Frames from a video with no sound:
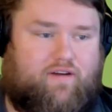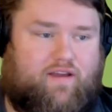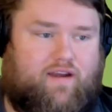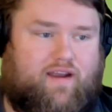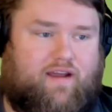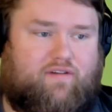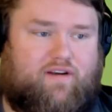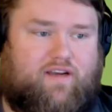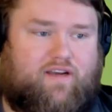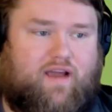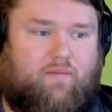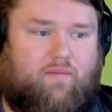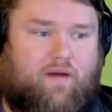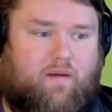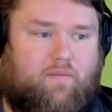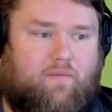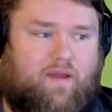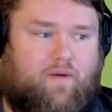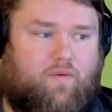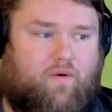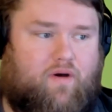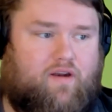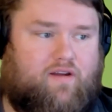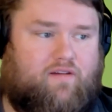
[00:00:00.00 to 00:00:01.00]
and every time I
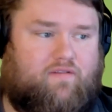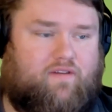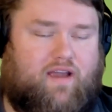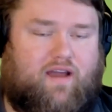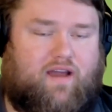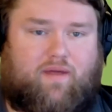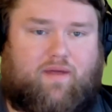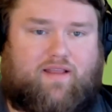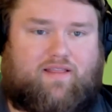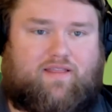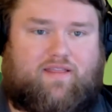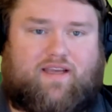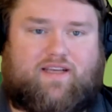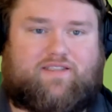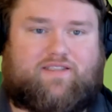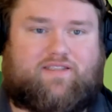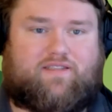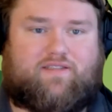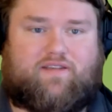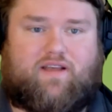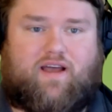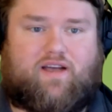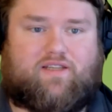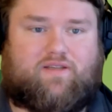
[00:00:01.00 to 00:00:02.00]
meet one of you, I'm like,
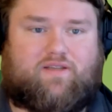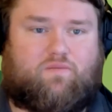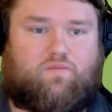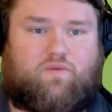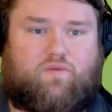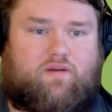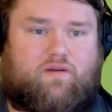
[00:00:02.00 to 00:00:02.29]
"This is awesome.